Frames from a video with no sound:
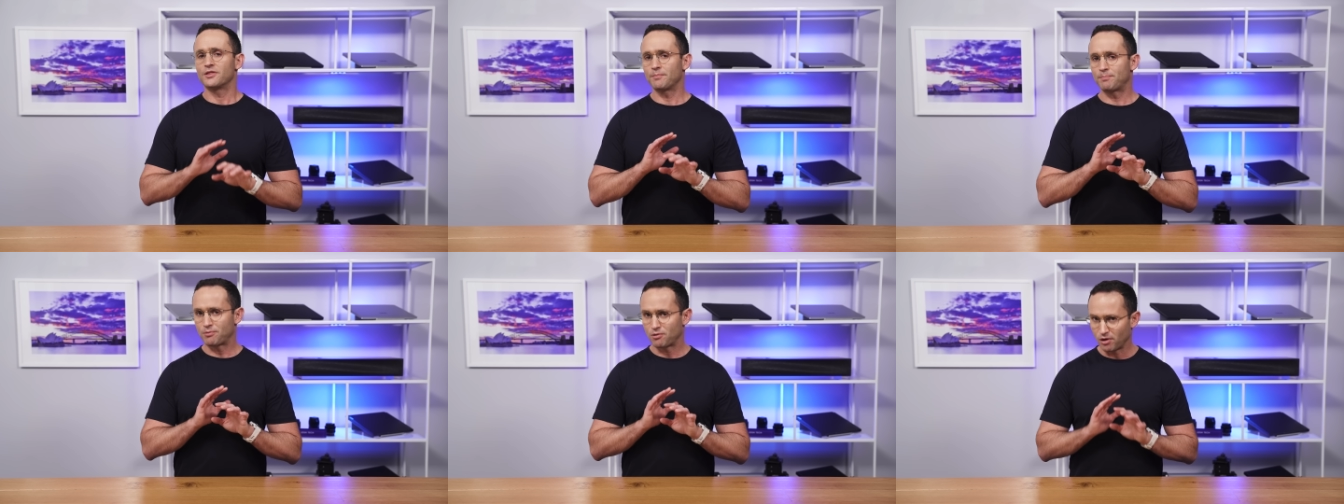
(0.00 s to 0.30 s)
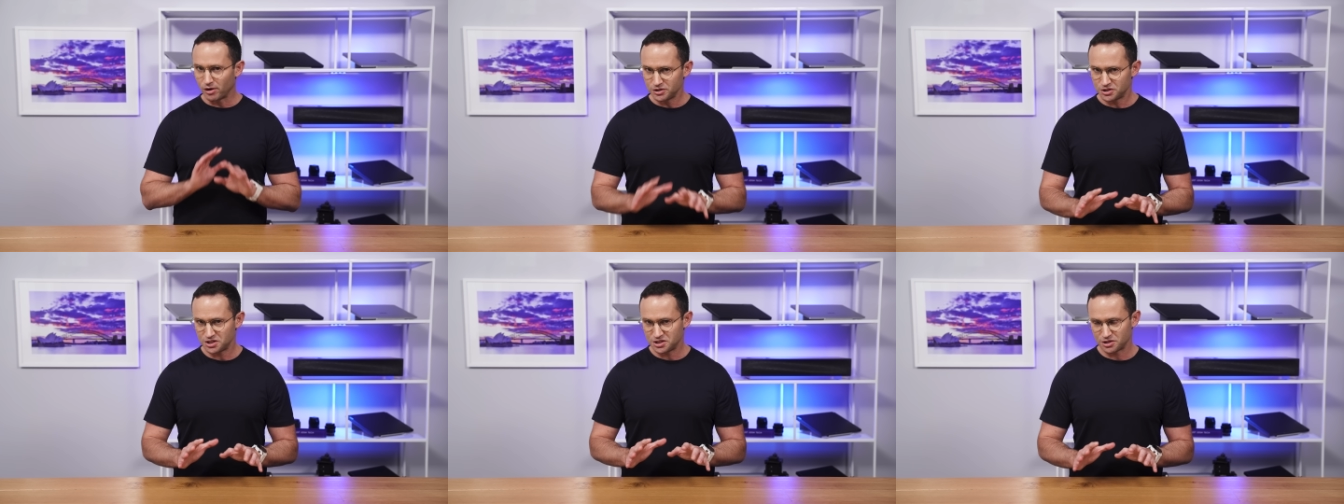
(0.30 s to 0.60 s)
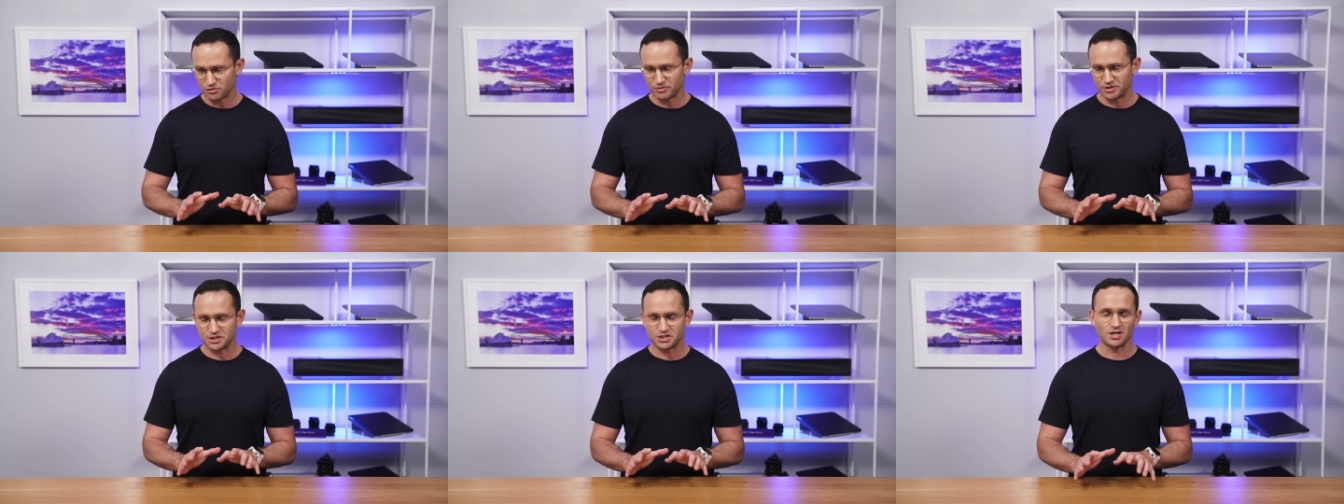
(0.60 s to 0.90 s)
The
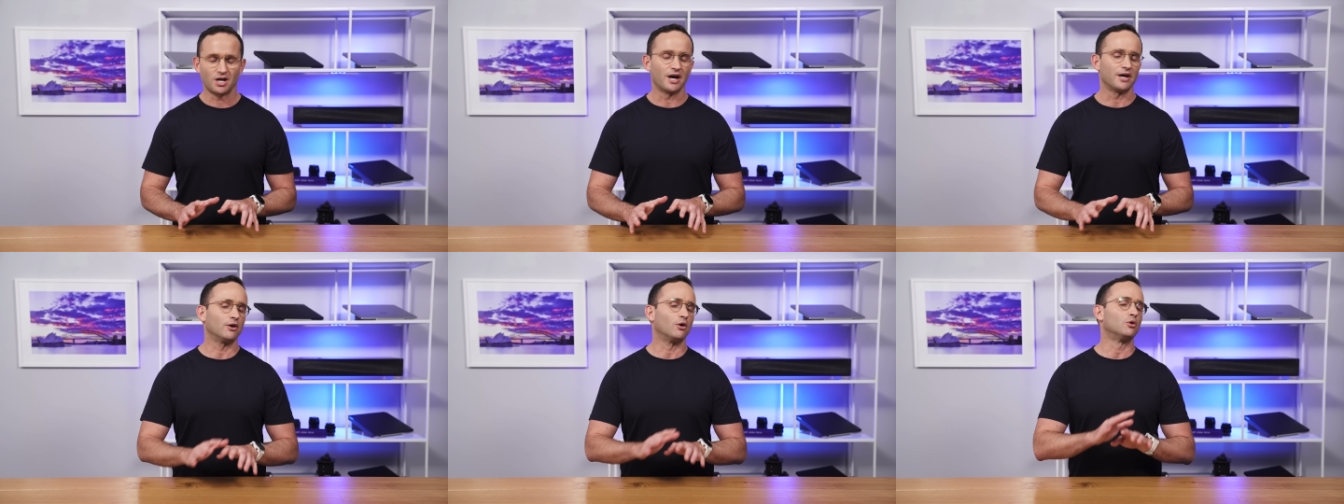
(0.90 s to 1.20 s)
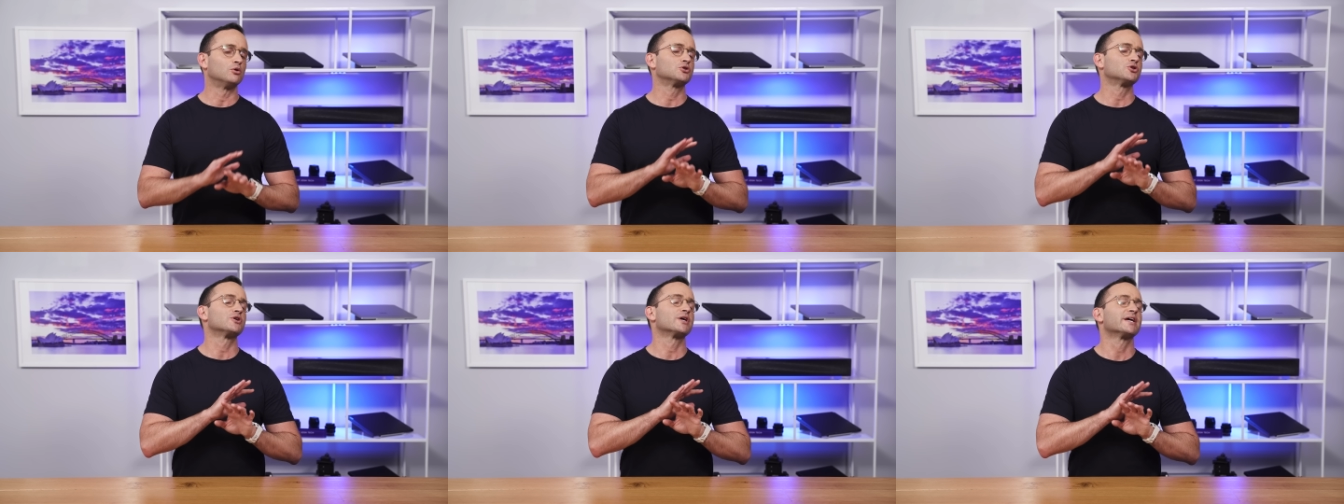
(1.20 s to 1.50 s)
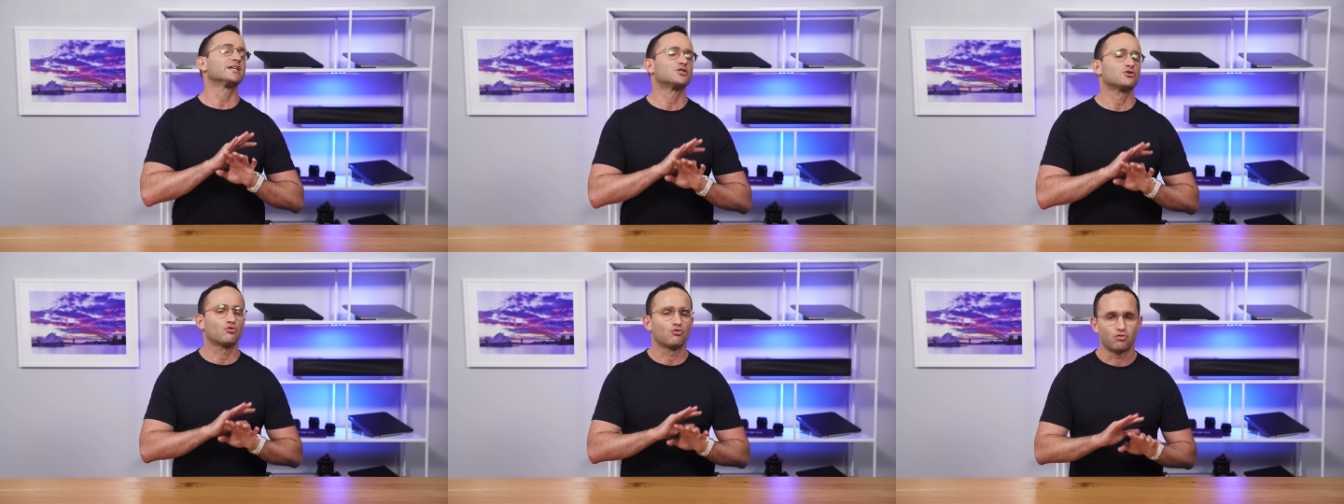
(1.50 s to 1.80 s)
processor inside also
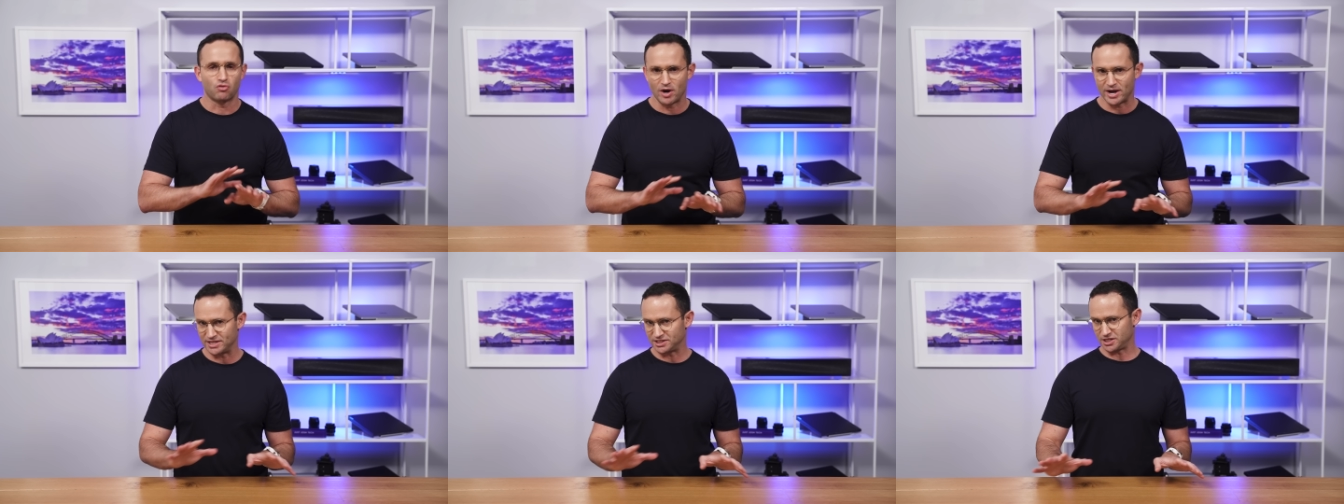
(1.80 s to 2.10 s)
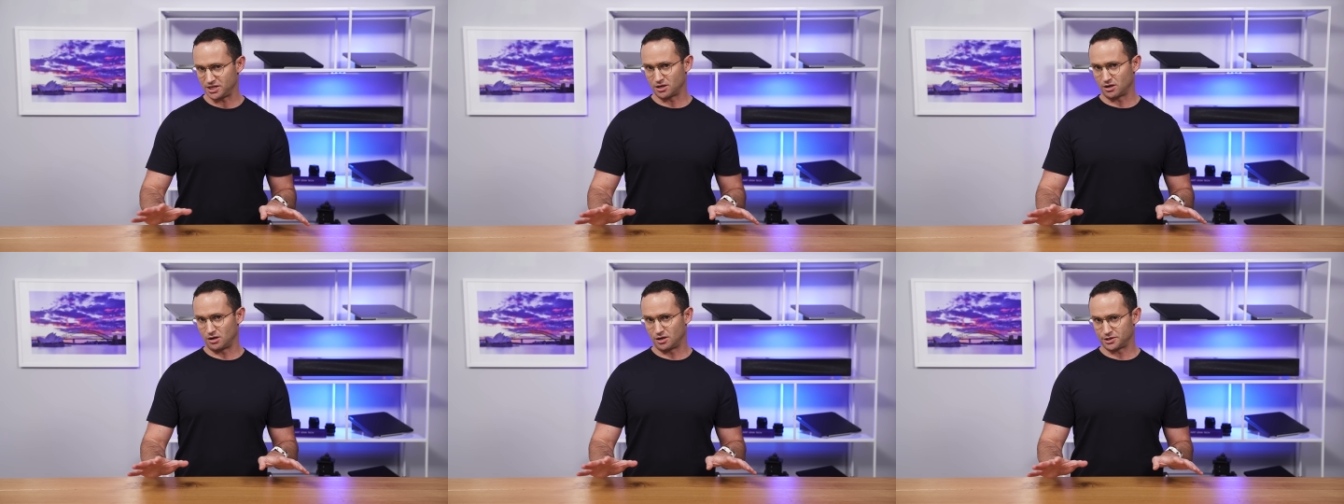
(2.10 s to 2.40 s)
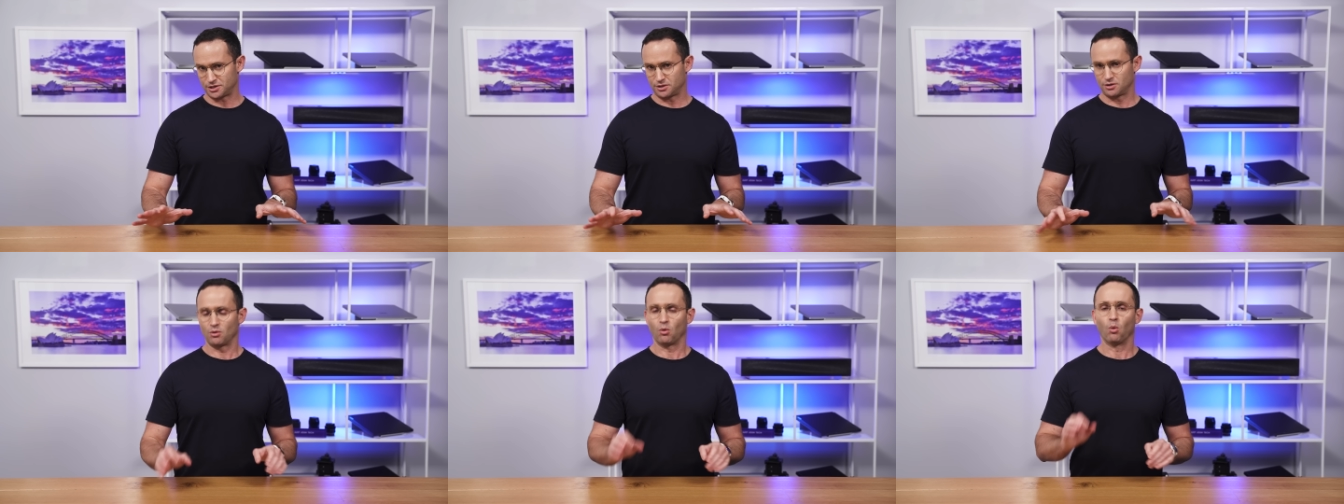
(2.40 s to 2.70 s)
gets crazy hot.